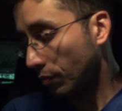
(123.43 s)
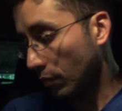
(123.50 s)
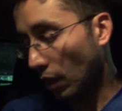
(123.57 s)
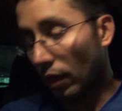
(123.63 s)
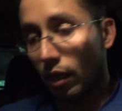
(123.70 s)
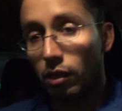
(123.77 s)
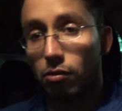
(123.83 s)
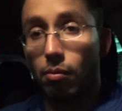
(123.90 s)

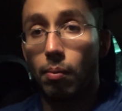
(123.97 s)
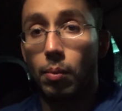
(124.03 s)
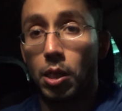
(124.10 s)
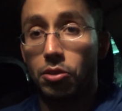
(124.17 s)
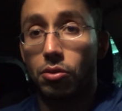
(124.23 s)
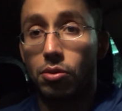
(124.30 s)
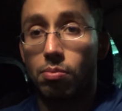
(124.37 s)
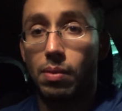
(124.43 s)
Get into my
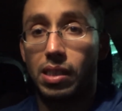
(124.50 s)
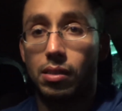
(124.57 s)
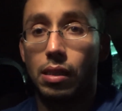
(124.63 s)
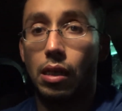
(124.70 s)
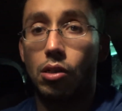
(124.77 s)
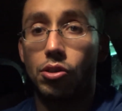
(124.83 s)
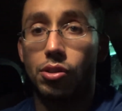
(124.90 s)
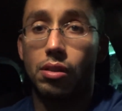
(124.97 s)
muscles, my
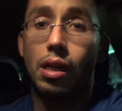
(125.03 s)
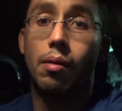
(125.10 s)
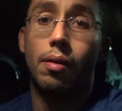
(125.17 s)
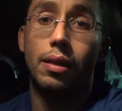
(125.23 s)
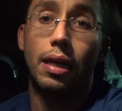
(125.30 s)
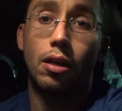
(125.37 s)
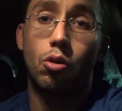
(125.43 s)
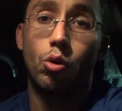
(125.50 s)
cells a lot a
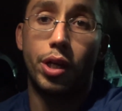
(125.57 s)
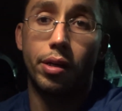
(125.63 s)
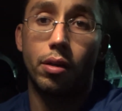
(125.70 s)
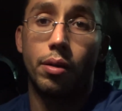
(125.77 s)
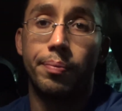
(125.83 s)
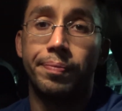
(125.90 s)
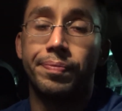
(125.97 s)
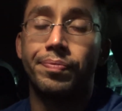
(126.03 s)
lot quicker.
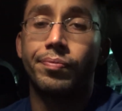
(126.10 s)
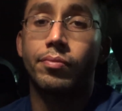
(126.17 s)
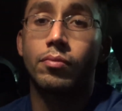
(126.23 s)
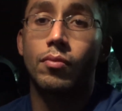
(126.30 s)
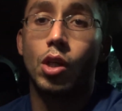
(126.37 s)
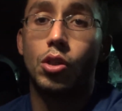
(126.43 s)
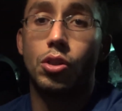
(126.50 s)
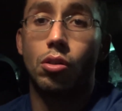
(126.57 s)

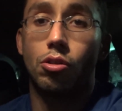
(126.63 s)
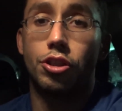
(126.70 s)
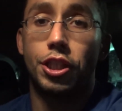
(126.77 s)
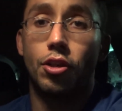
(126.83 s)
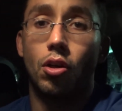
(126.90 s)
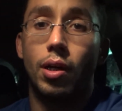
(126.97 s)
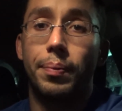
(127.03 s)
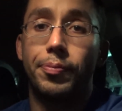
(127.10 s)
So it'll
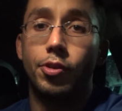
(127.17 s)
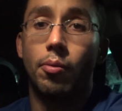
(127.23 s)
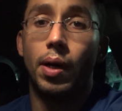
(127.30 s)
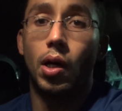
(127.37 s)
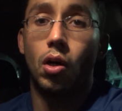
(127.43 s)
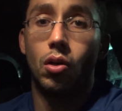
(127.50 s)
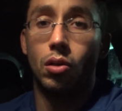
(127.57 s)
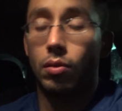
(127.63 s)
show up
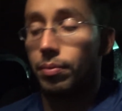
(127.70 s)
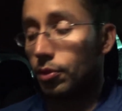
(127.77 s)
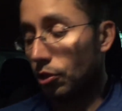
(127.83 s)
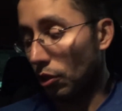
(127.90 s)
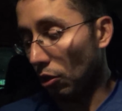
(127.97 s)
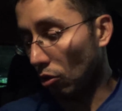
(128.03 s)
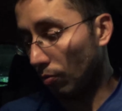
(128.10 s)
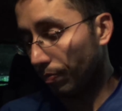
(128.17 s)
tomorrow.
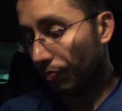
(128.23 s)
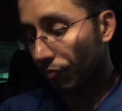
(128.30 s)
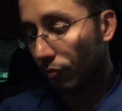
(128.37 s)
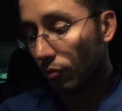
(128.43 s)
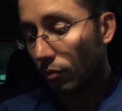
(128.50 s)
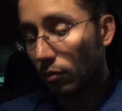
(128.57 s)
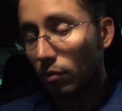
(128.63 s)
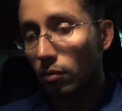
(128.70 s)
So
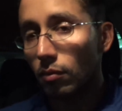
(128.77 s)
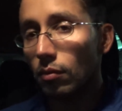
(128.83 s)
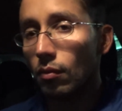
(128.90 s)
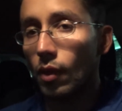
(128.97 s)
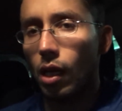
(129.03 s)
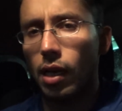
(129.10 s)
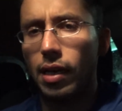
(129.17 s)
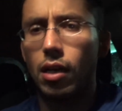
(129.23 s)

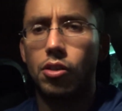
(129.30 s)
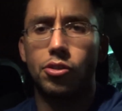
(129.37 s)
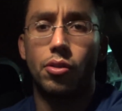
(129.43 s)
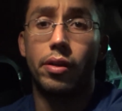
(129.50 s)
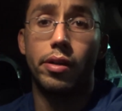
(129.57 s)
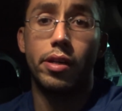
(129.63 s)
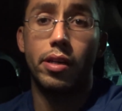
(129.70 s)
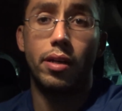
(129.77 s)
and also
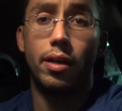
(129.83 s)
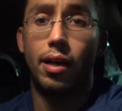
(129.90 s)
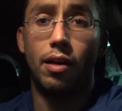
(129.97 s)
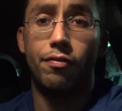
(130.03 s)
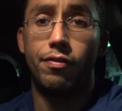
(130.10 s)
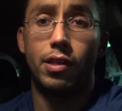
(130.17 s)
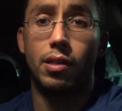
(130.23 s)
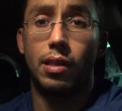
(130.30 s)
I needed it. I
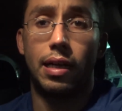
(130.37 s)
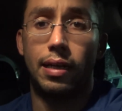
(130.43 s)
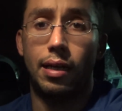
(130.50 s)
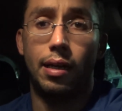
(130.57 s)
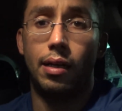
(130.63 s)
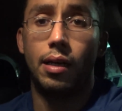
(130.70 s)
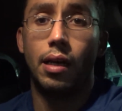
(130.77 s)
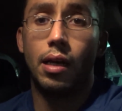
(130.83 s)
feel like
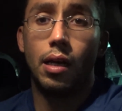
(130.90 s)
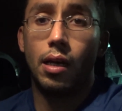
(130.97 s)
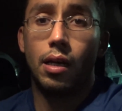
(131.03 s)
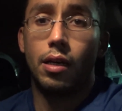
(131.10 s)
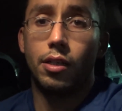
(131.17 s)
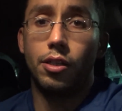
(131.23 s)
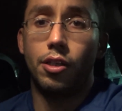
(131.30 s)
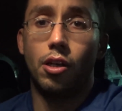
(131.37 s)
I
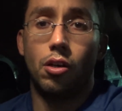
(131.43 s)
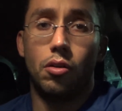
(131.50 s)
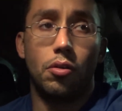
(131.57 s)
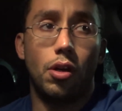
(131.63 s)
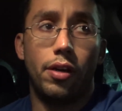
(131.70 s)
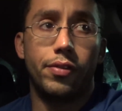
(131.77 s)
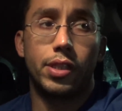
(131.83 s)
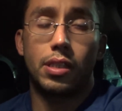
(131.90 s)
you know,
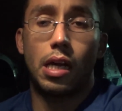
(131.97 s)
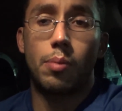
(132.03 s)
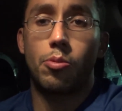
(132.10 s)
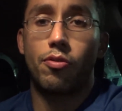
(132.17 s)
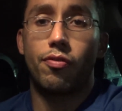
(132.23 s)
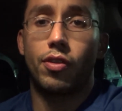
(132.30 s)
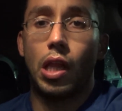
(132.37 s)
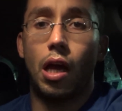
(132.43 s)
every time you
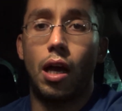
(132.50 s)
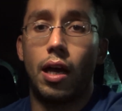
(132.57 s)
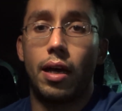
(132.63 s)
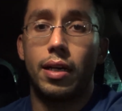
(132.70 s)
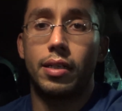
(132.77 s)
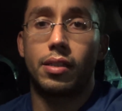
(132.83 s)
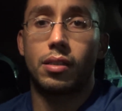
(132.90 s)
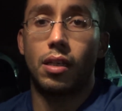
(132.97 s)
fly,
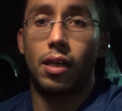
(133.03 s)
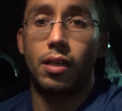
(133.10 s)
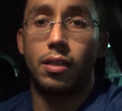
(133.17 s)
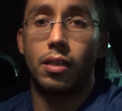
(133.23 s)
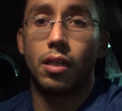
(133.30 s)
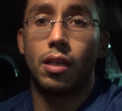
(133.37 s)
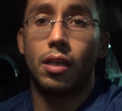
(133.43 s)
it's like